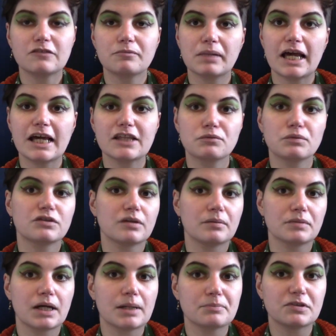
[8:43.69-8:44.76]
blades were
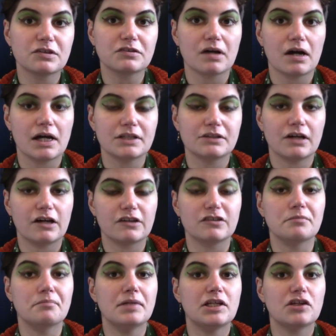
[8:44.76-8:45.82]
sometimes designed as
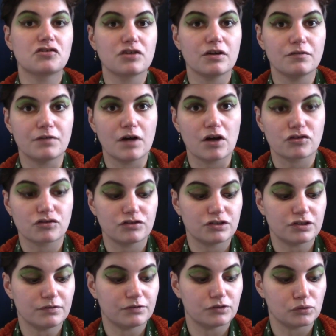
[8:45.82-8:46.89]
miniature versions
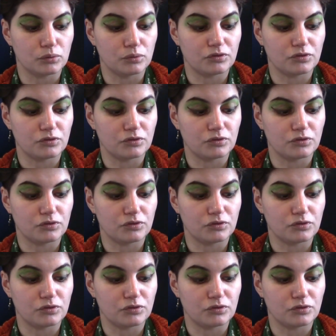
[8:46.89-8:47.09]
of swords